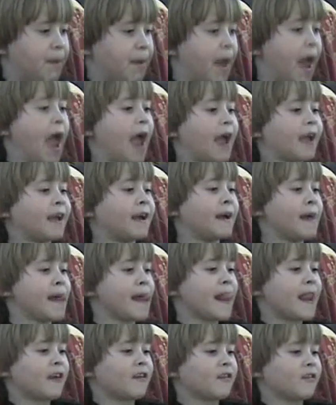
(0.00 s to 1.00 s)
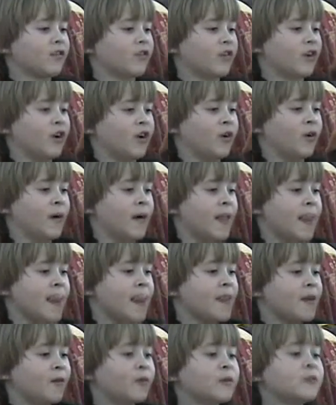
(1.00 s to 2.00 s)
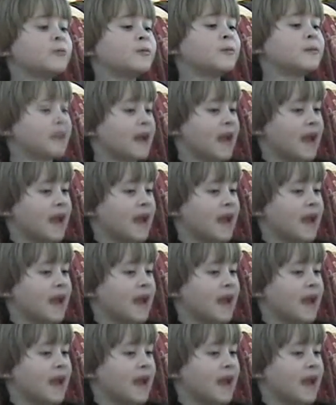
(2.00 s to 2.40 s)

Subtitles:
back row, which was